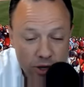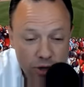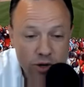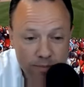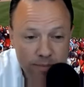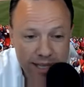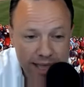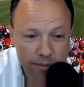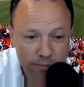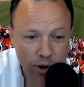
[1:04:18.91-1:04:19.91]
You can be
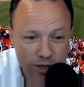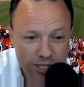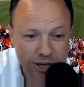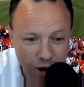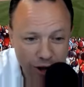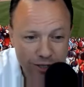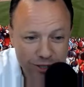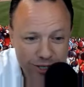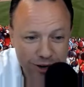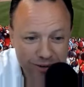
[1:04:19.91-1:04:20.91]
that person
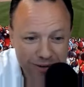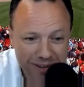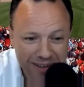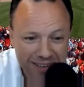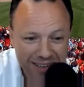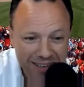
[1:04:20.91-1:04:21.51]
also. Yep.